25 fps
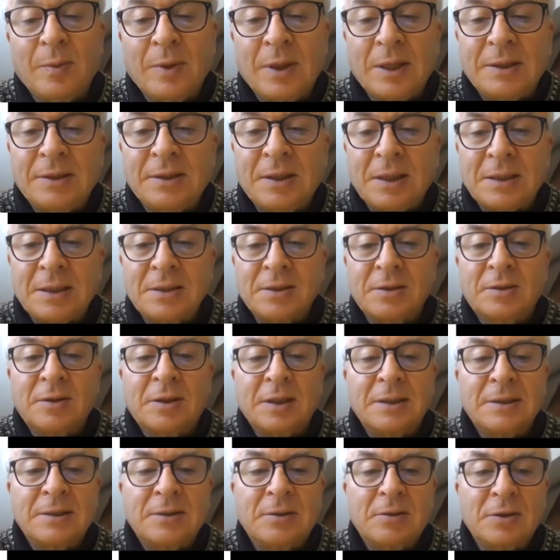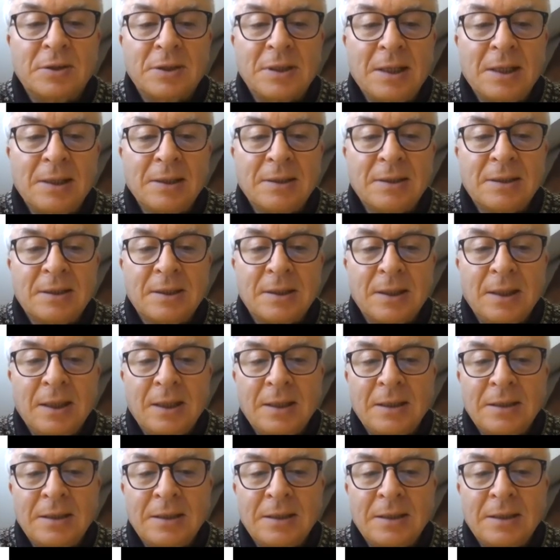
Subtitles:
the test results